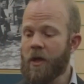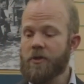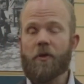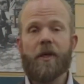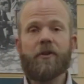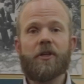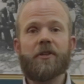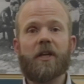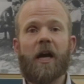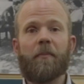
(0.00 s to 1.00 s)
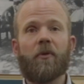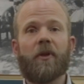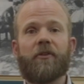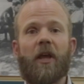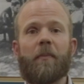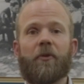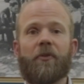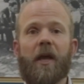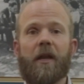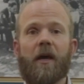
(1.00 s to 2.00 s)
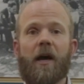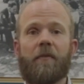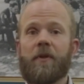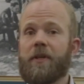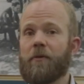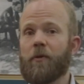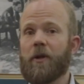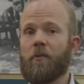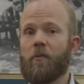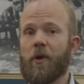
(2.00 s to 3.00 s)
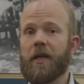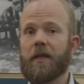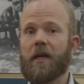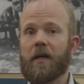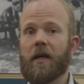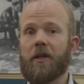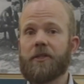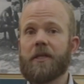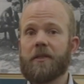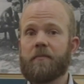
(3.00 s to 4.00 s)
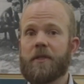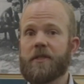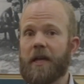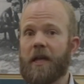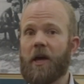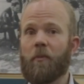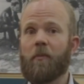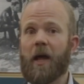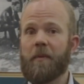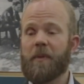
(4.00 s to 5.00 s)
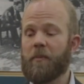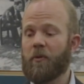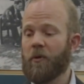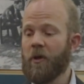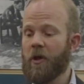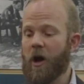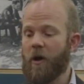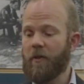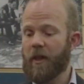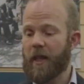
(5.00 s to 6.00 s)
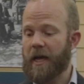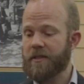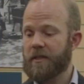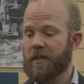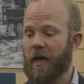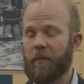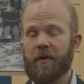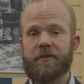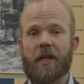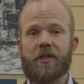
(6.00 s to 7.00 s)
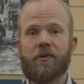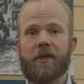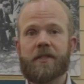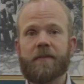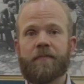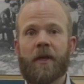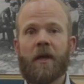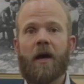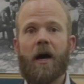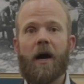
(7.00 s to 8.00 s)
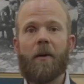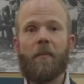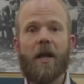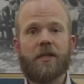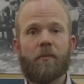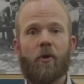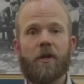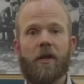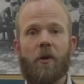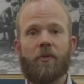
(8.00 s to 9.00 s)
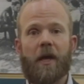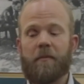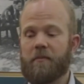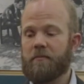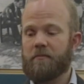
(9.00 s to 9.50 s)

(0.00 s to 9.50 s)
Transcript: So these are just a couple examples then of different reading technologies designed to help blind people over the last couple of centuries. And it's important to note that